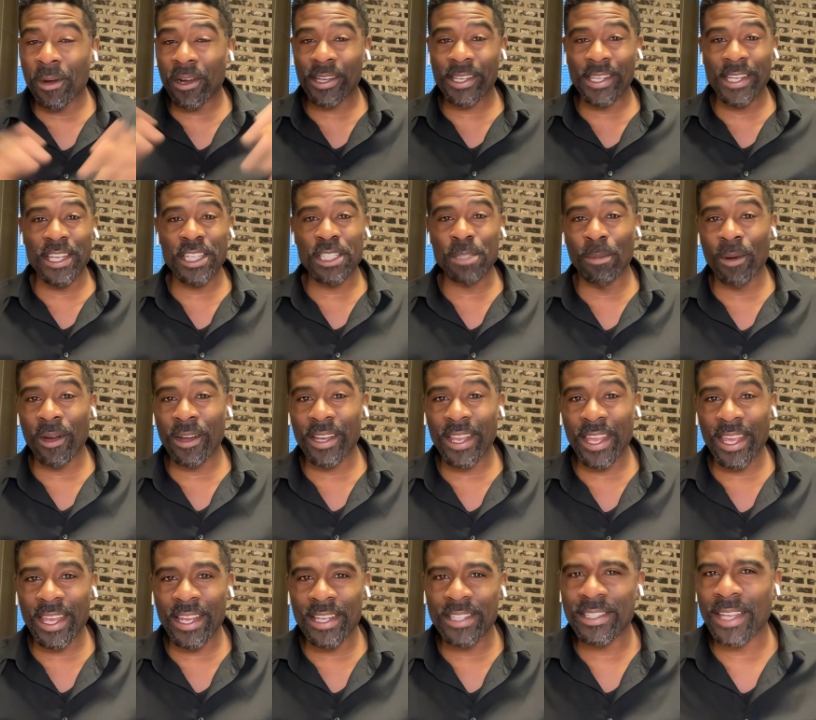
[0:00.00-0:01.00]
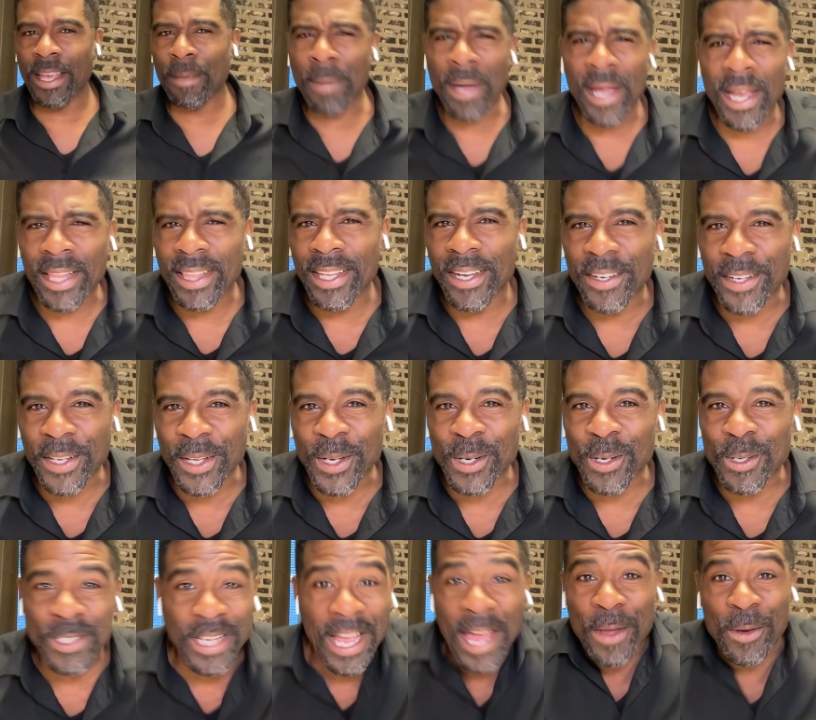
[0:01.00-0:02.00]
Marquese Martin Hayes. Am I a
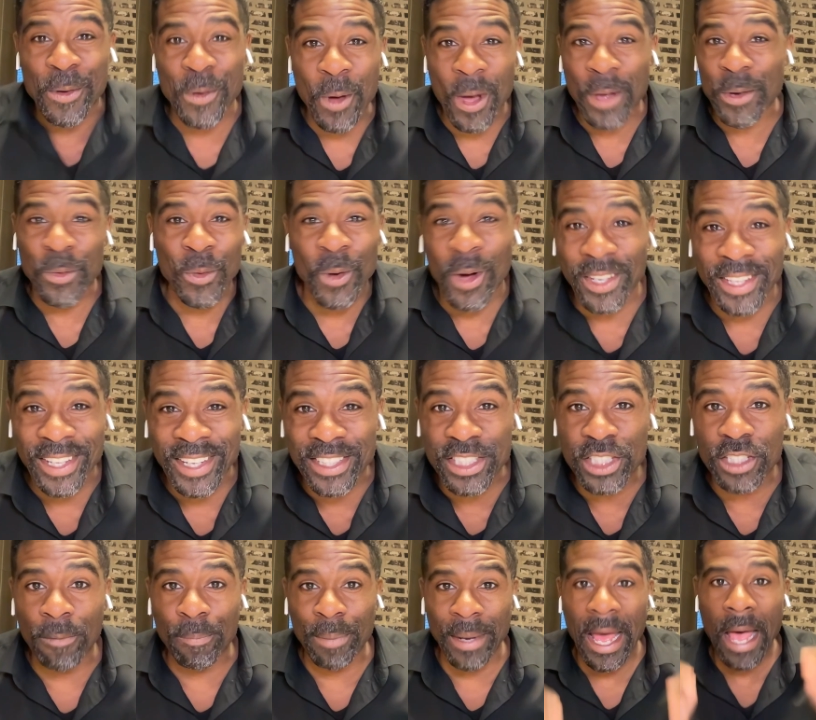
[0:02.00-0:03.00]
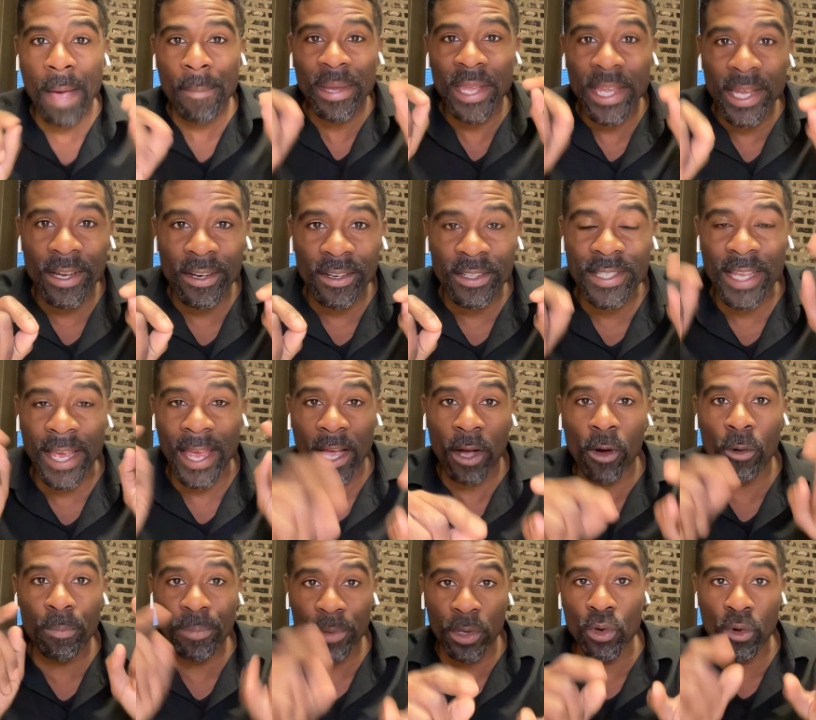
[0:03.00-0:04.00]
Clarity Coach? I don't know. I do all that good stuff, but I'm here
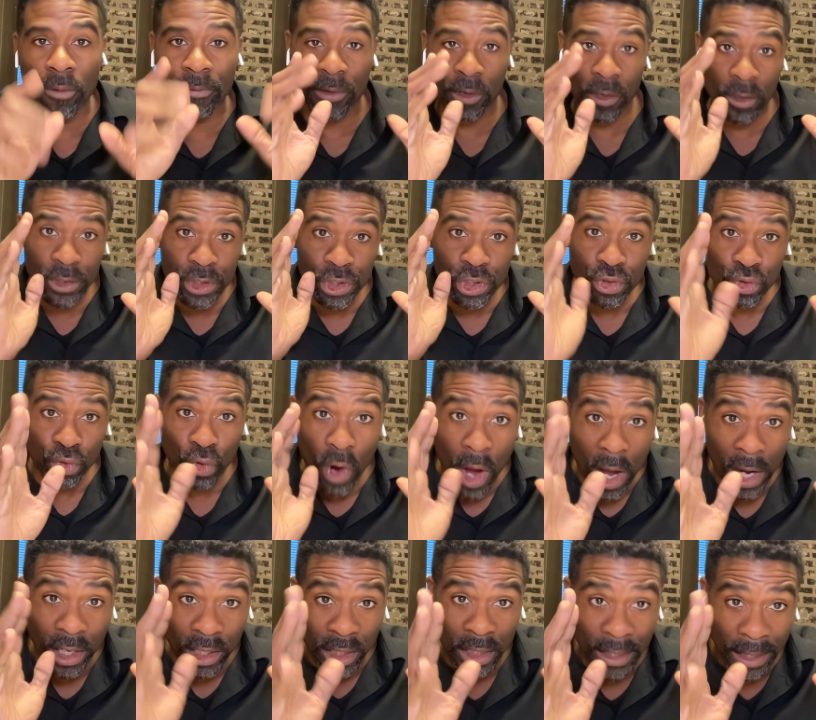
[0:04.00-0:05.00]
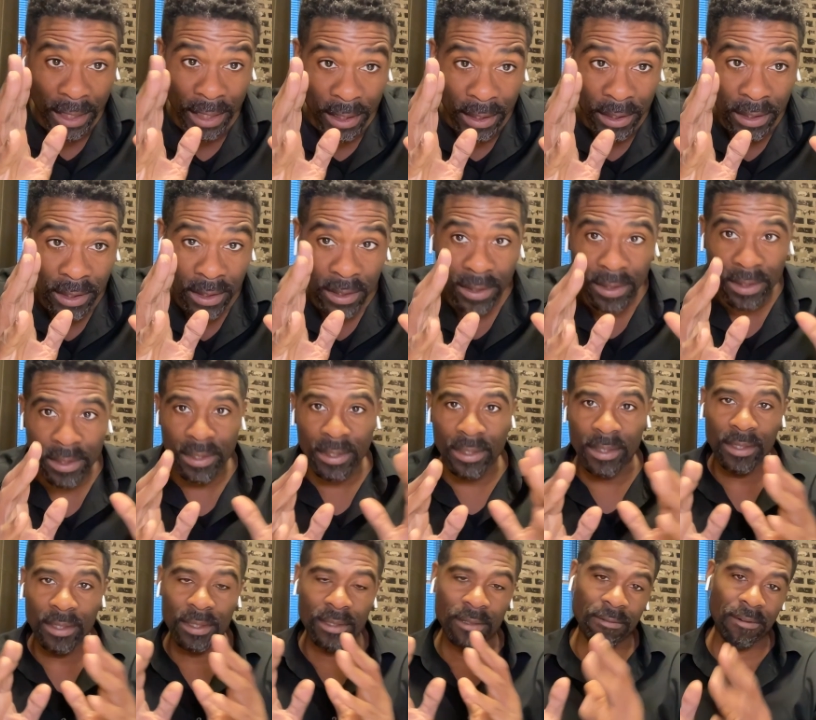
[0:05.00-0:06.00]
to help you if you're struggling
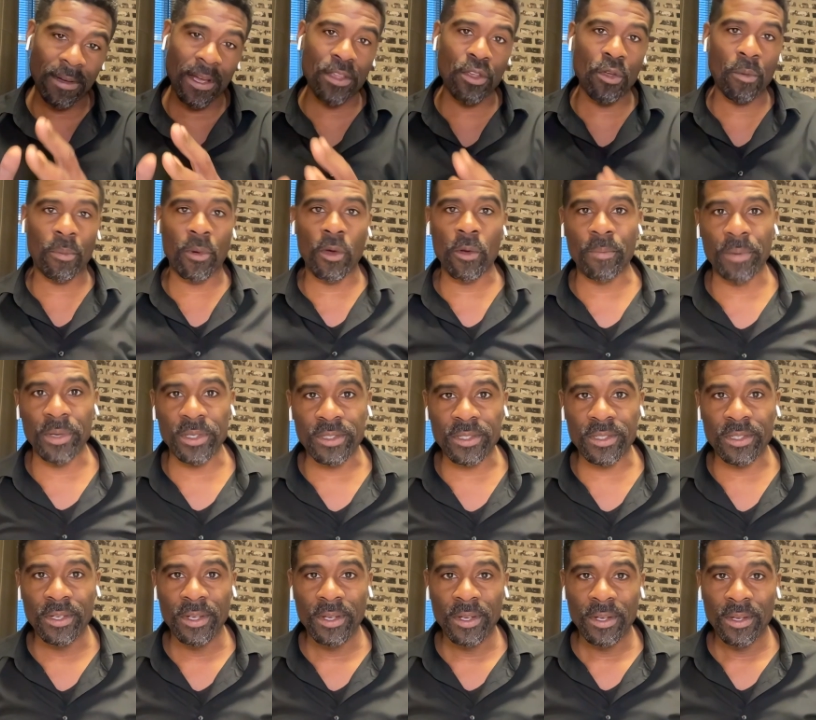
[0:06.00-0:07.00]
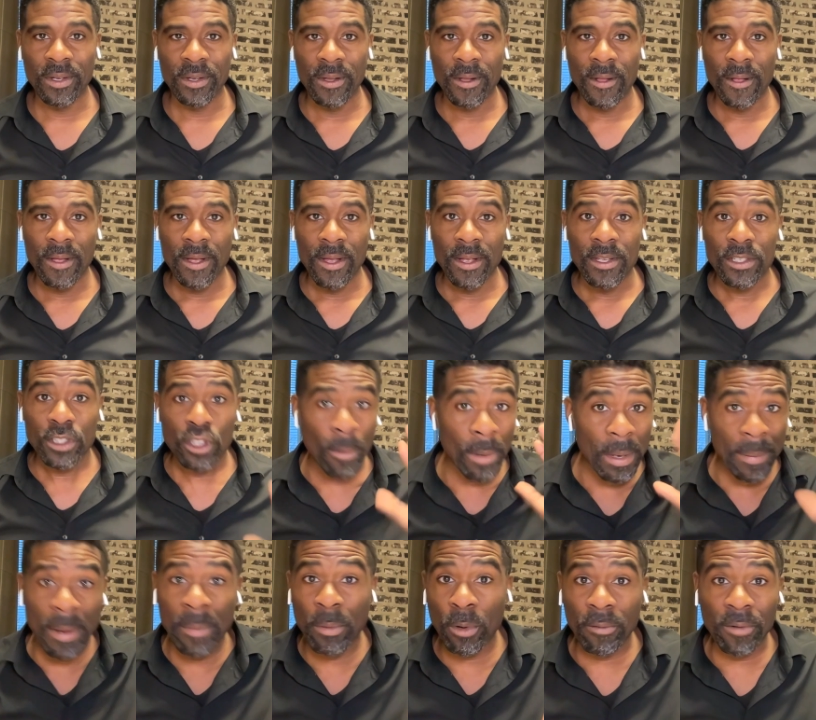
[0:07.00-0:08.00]
to find your purpose.
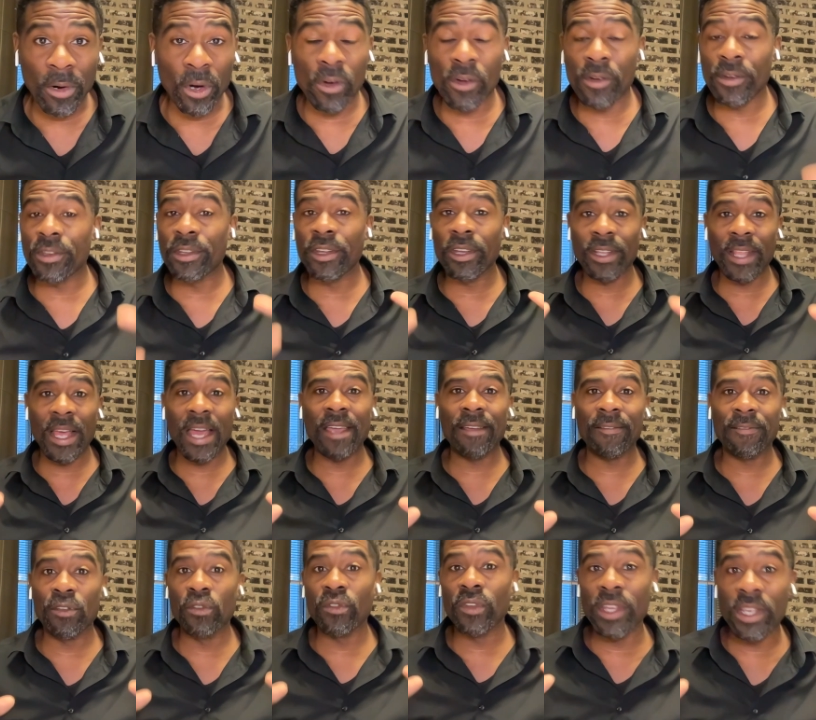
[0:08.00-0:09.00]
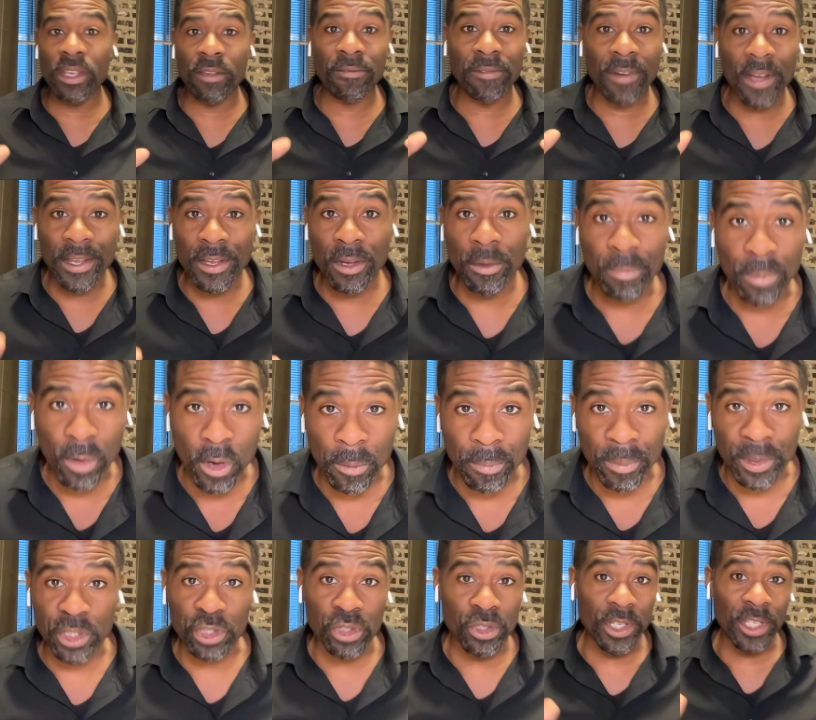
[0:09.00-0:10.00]
So many people have heard in your life, you need to find your
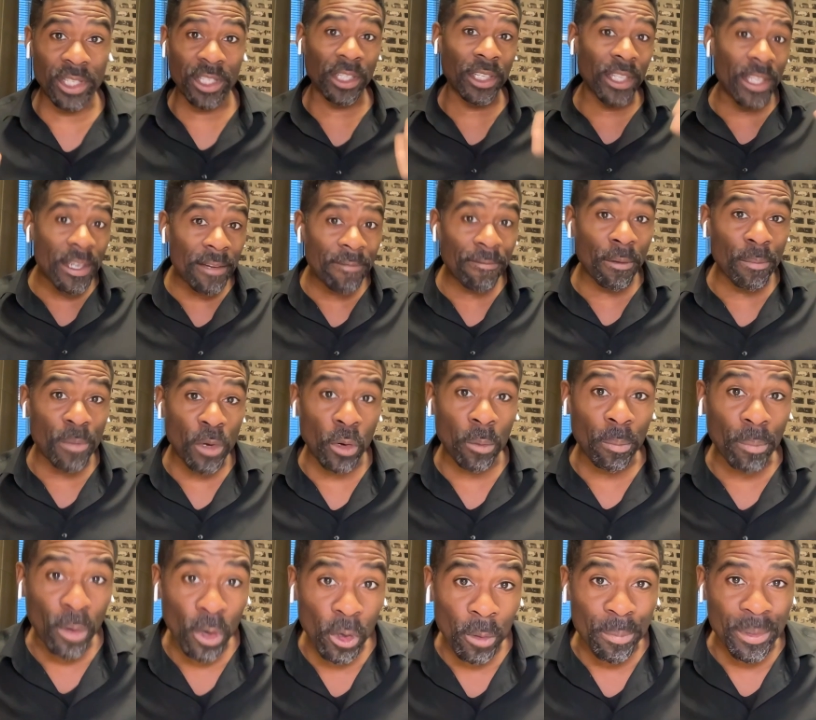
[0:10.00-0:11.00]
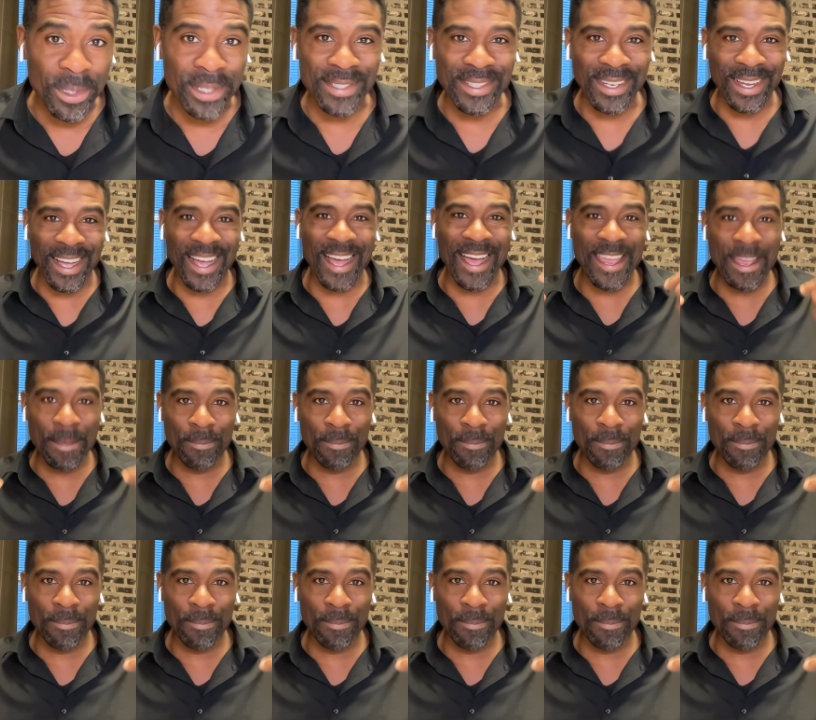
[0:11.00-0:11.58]
purpose. You need to live from your purpose.